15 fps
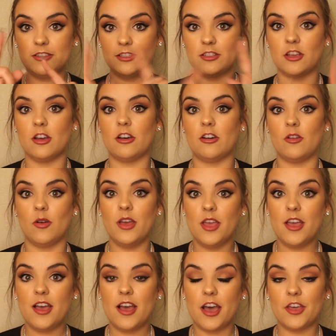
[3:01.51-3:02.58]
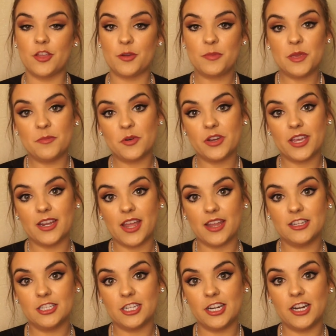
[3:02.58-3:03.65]
so other people can
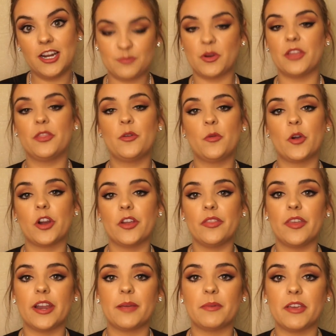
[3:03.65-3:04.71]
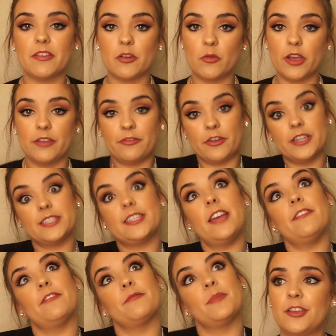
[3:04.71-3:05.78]
enter. Spread the word that I'm giving away free
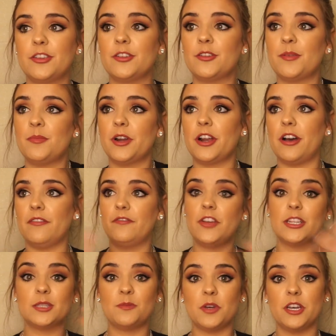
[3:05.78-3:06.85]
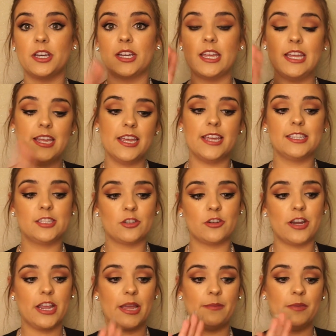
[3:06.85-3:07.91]
stuff. But you can put it on Facebook,
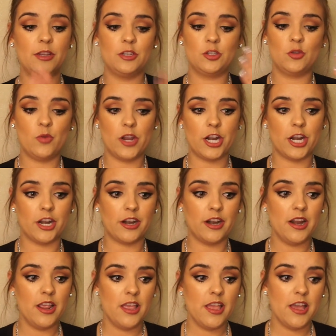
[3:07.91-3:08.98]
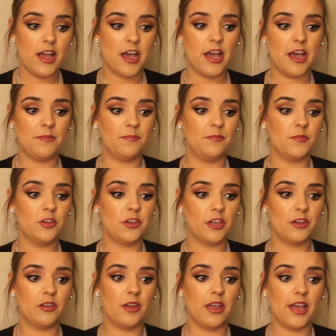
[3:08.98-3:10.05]
Instagram, Twitter. Um, you
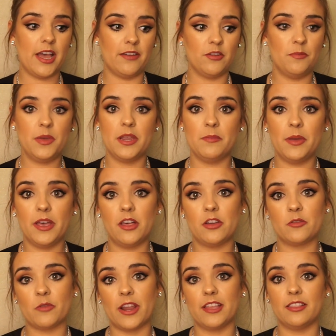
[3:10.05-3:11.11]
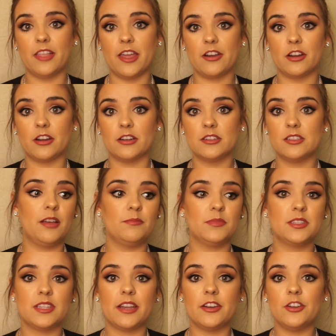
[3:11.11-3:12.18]
can have a pen pal and write letters. Um,
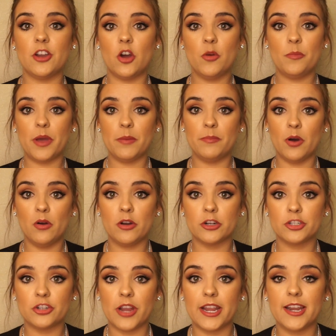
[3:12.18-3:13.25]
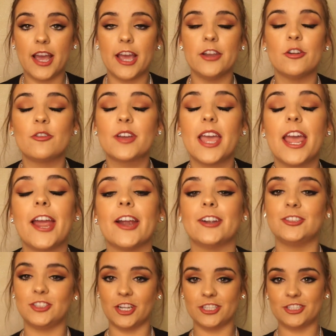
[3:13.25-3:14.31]
send a note by boat or train. I don't
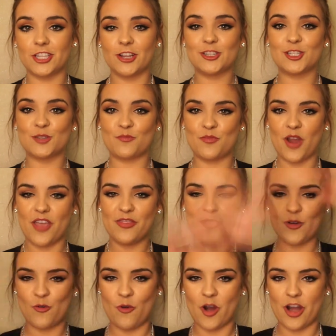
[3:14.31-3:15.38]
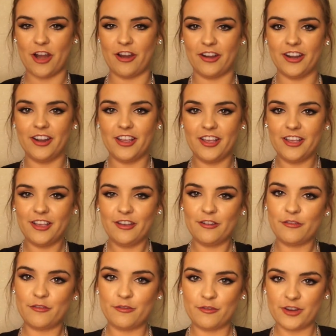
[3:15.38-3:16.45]
care. Just spread the word.
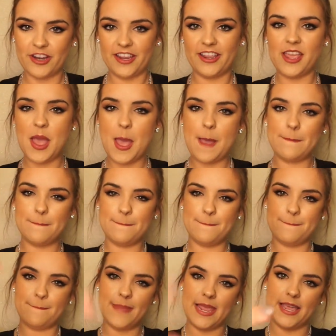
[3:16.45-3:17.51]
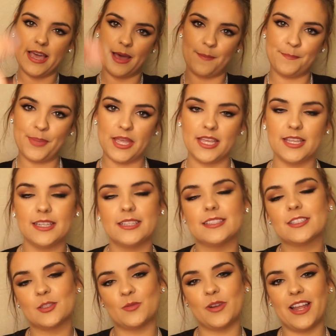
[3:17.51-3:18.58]
Free makeup
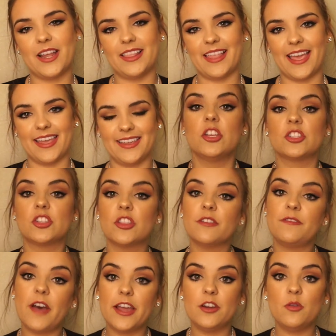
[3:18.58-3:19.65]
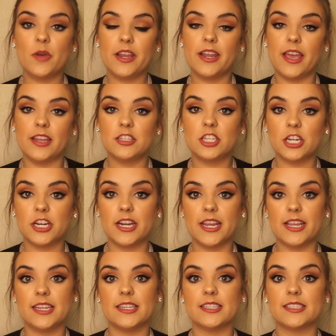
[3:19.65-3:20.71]
what I like. So the final way to enter
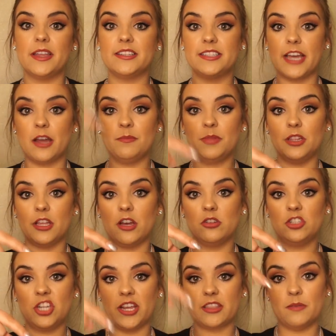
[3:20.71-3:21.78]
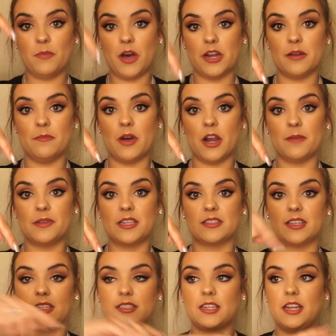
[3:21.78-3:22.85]
is down below, check the bottom bar because
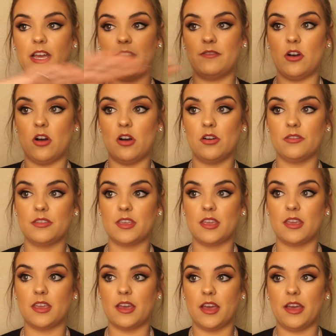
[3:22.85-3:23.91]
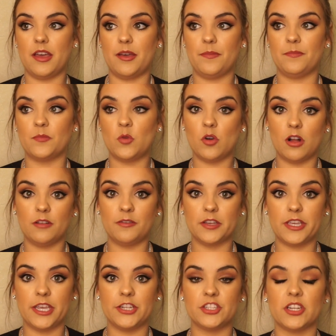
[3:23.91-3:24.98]
that's gonna have all the um,
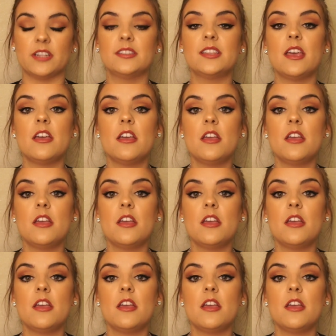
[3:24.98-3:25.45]
qualifications